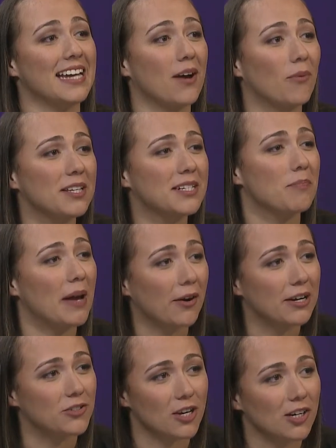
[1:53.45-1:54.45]
I went to
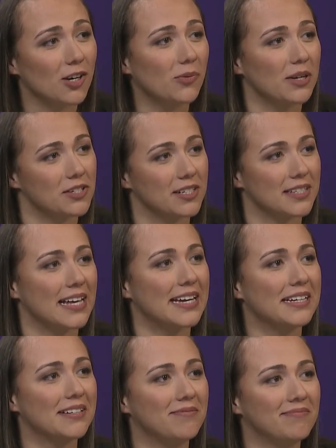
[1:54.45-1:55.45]
Parrot Jungle, which is
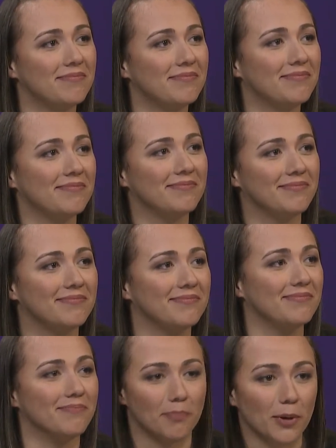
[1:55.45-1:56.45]
like
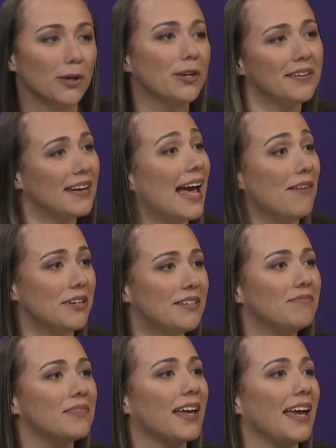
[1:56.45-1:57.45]
bird
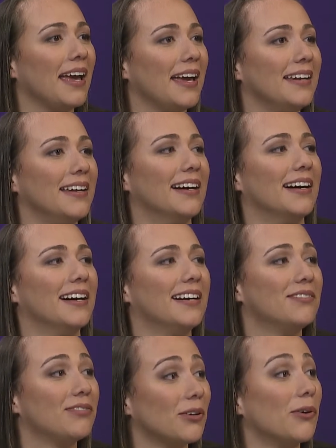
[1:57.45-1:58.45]
heaven in
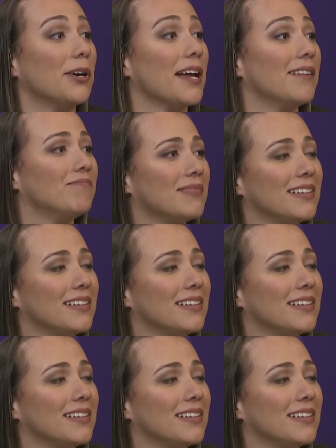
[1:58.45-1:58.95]
Florida.